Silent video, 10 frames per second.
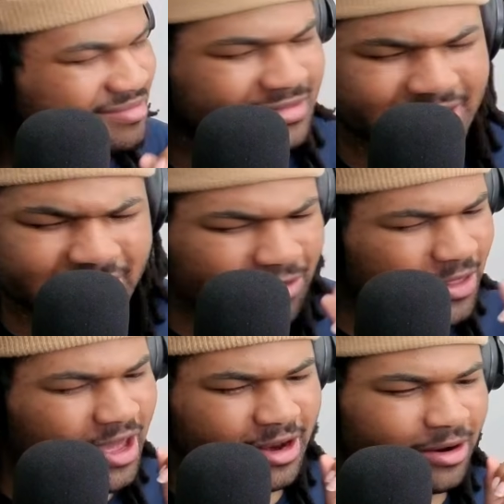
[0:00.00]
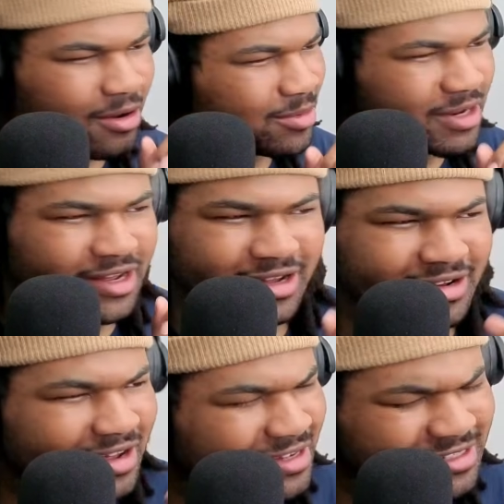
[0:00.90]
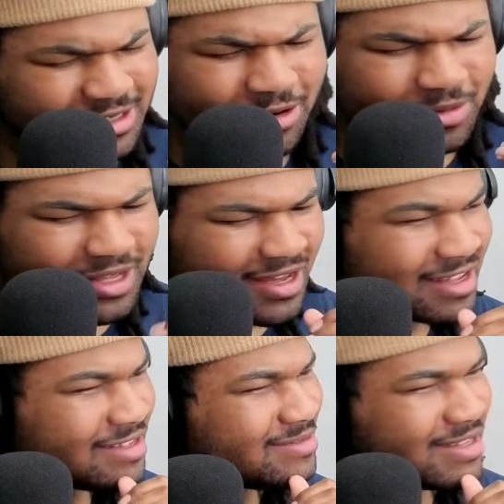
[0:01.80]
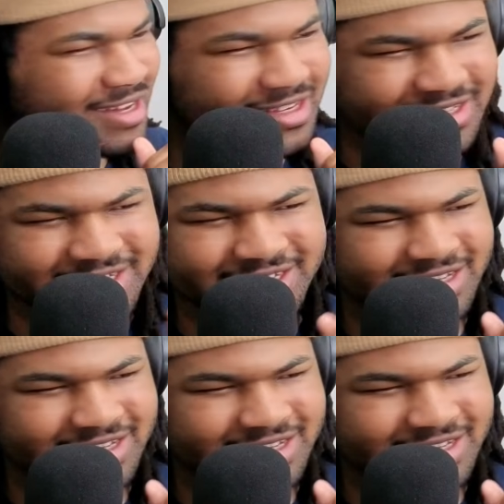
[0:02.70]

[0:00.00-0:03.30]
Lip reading: Love the added harmony in that. As he's going with that, that's nice.